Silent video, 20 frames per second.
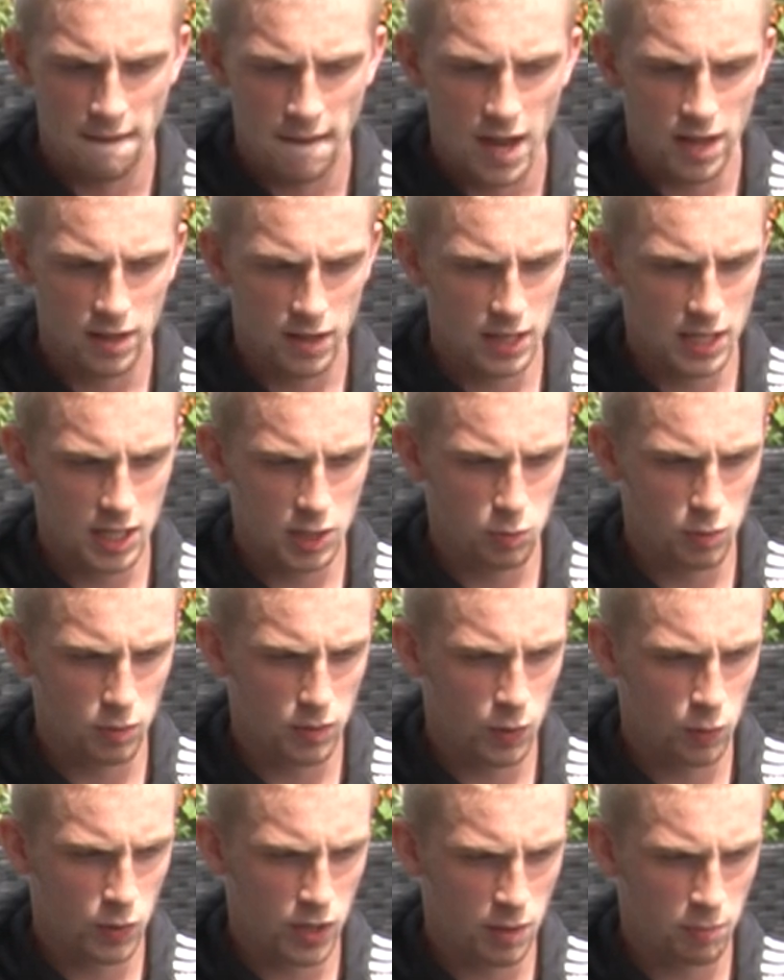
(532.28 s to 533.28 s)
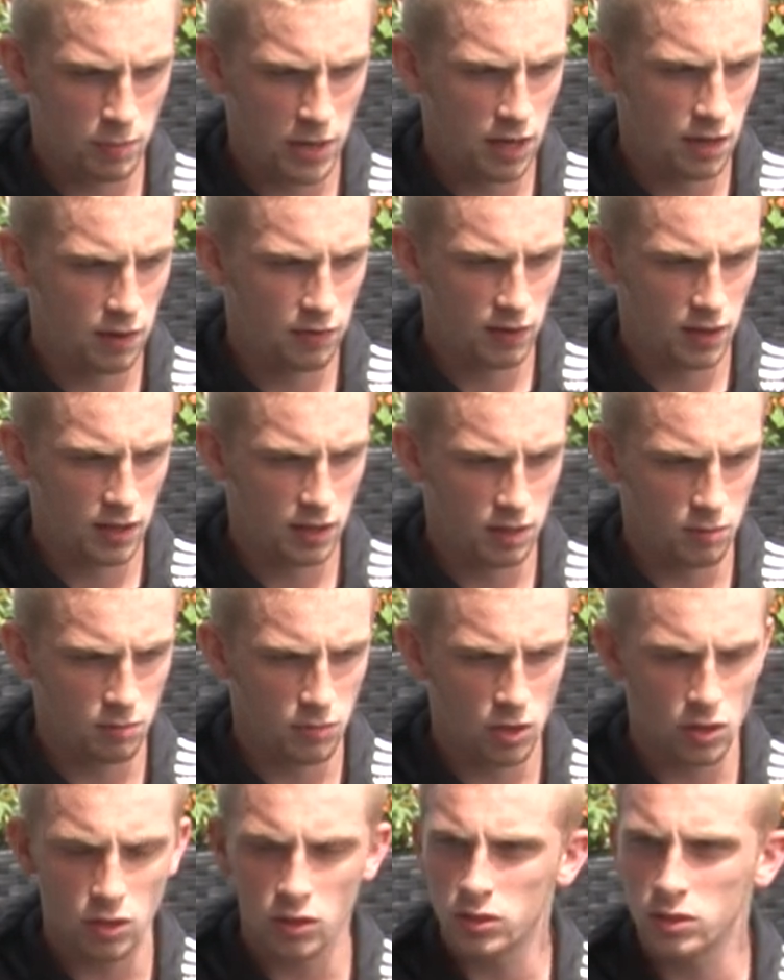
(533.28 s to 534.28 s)
I think that's probably when I benefited the
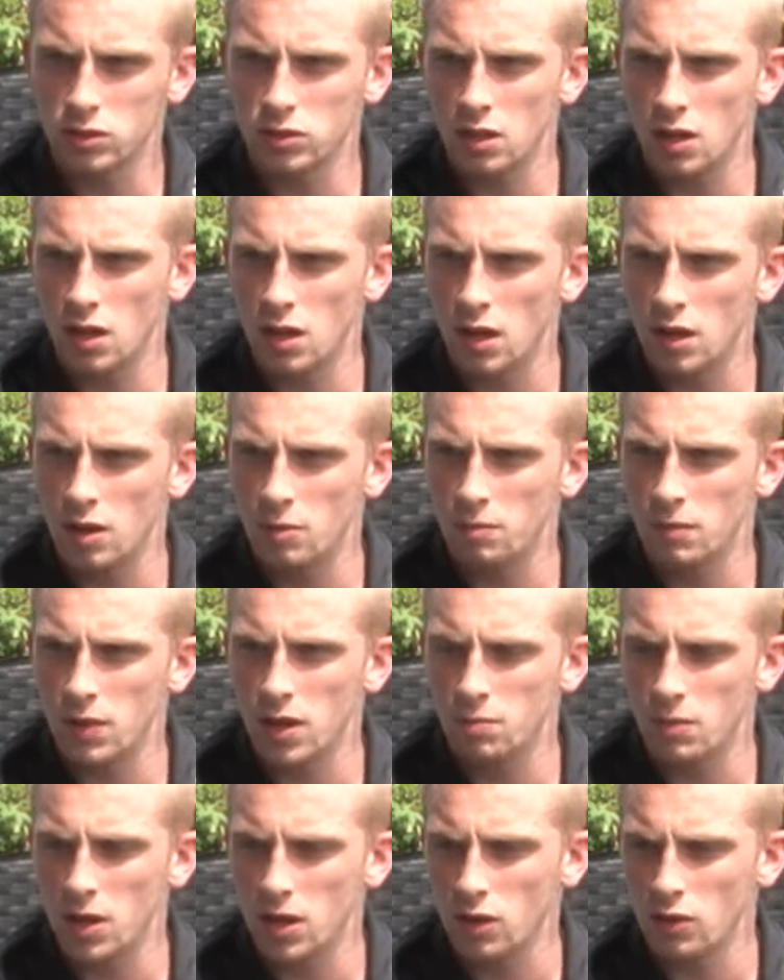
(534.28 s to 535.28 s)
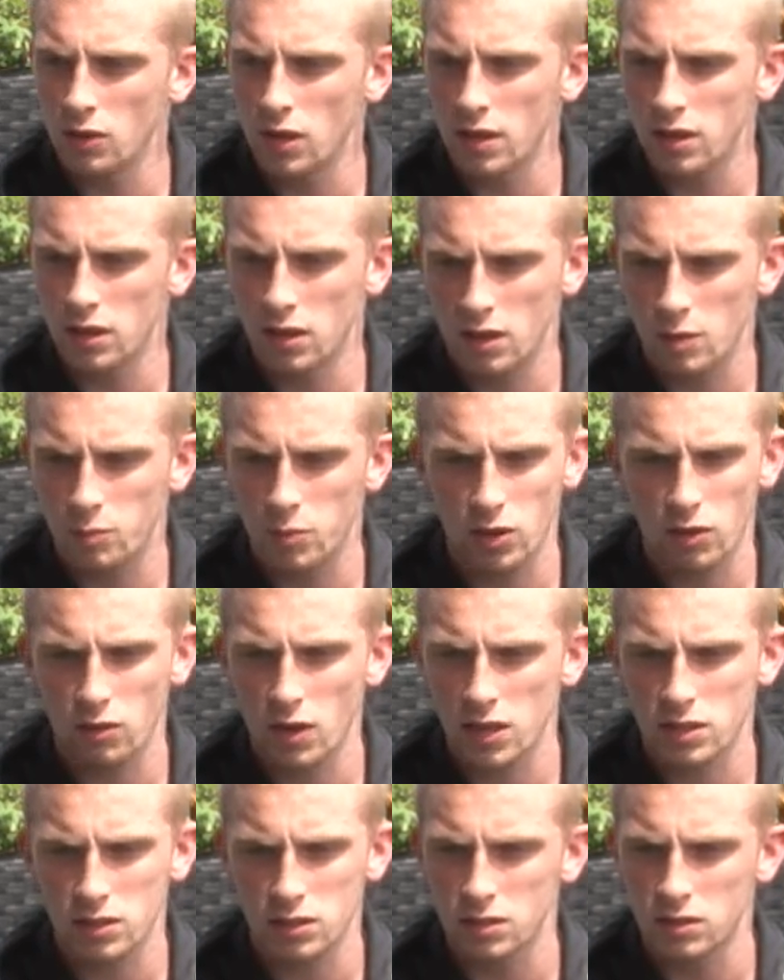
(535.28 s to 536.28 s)
most um, in my career. I think I
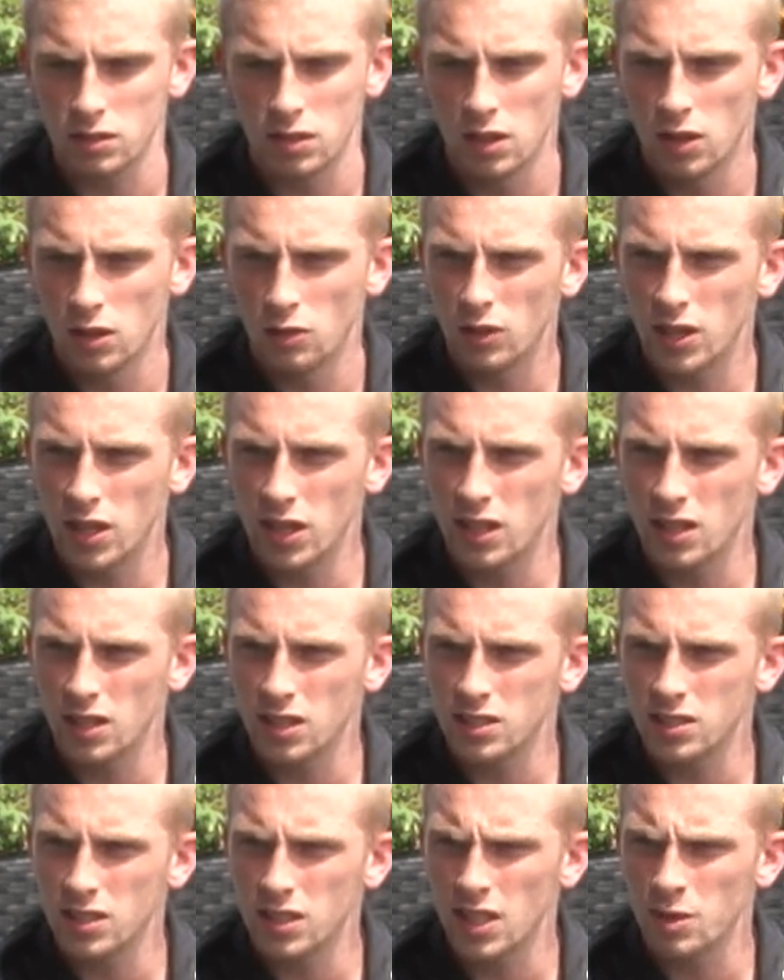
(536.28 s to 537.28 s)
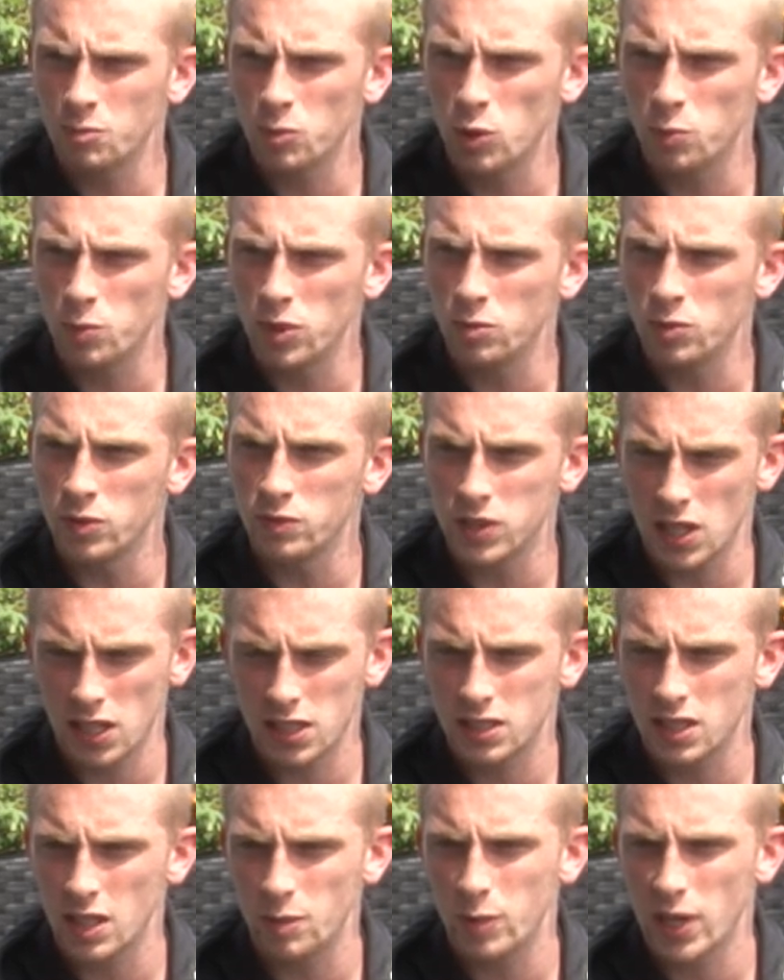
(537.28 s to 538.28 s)
progressed ridiculously in them couple of months, like
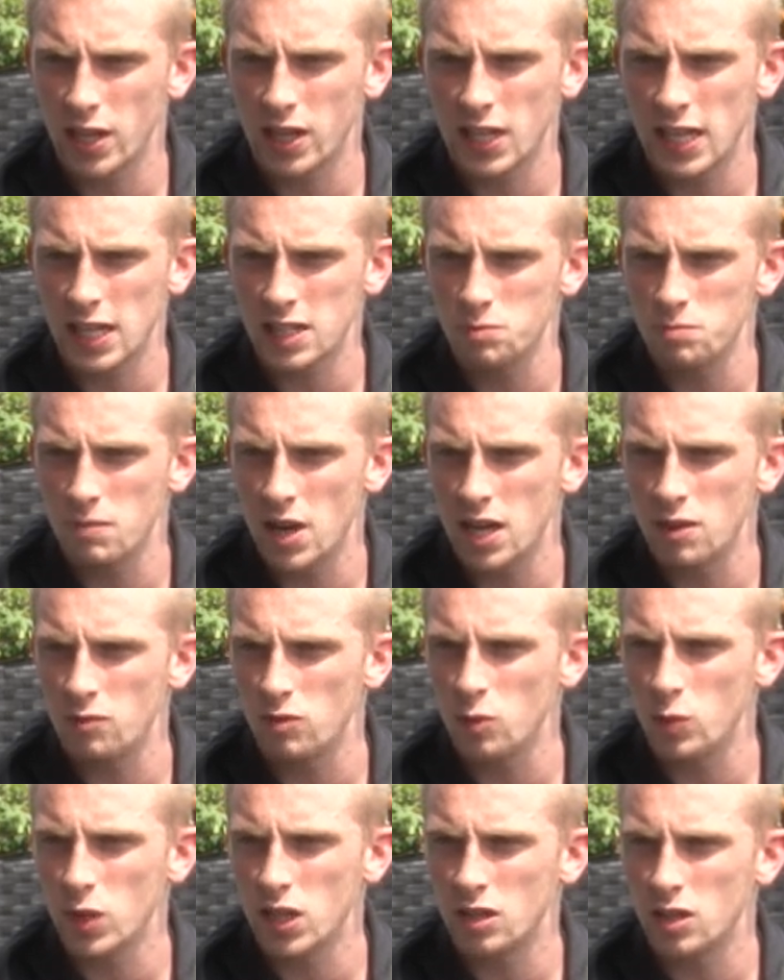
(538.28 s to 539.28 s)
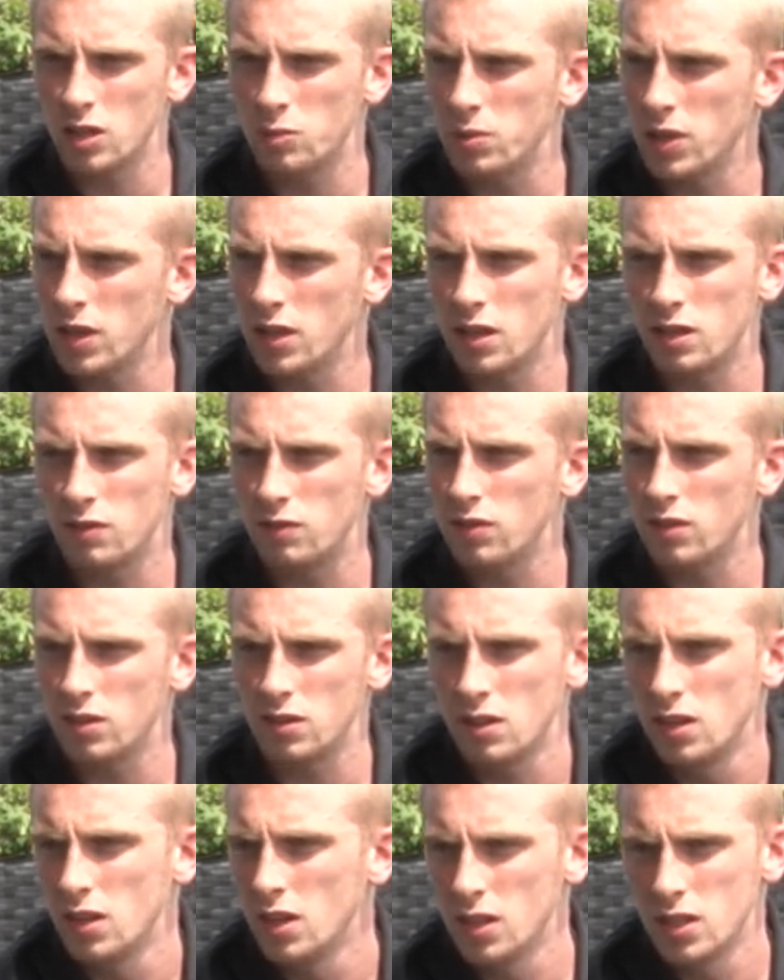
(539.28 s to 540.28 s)
you say, playing against men every week that had played for
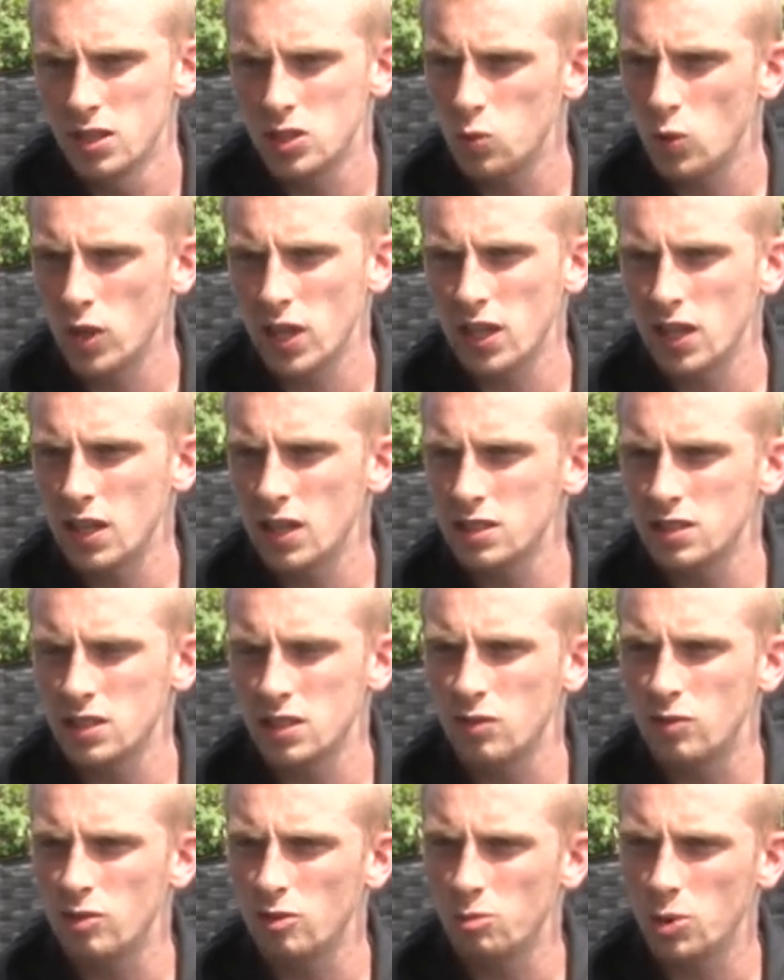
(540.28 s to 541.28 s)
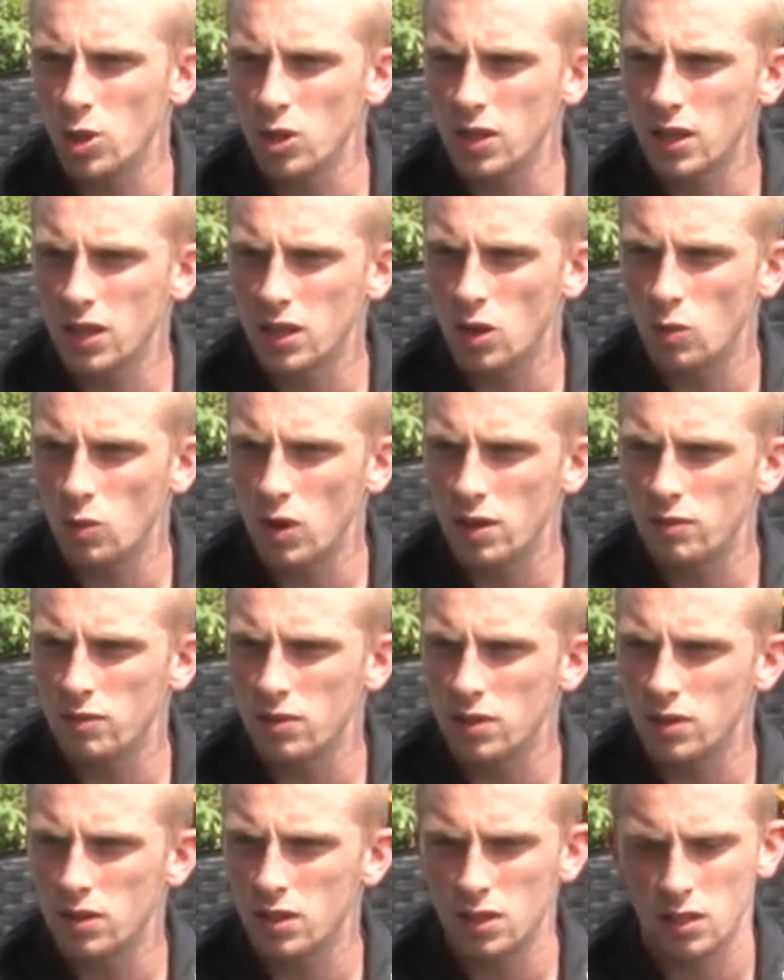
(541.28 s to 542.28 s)
20 years in the football league or
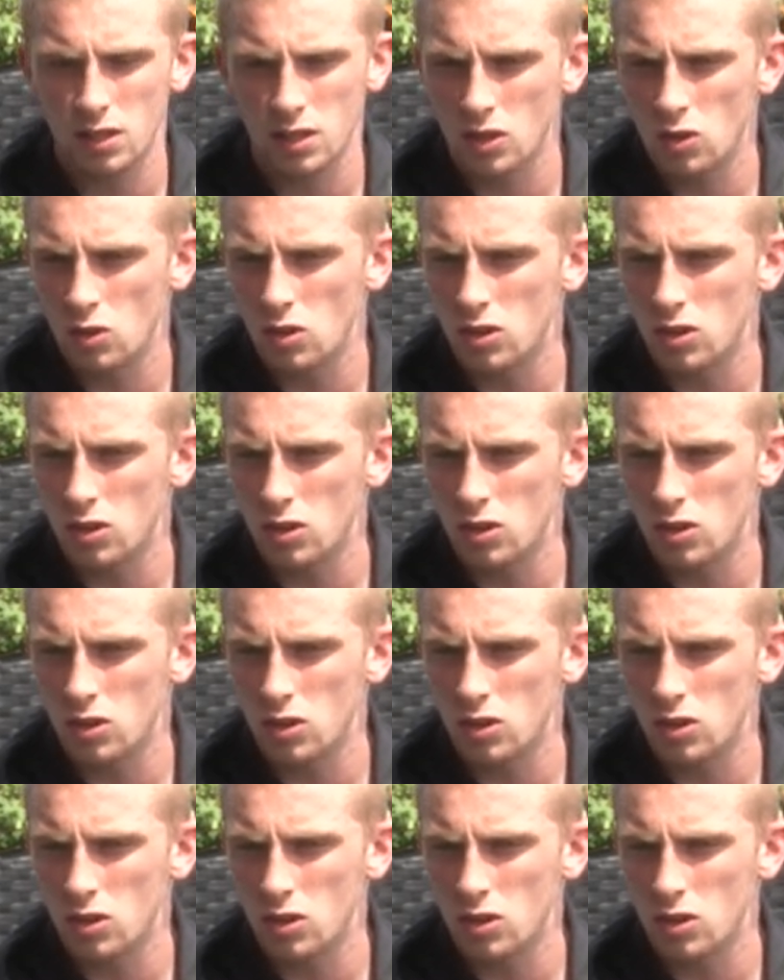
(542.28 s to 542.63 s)
whatever, and they know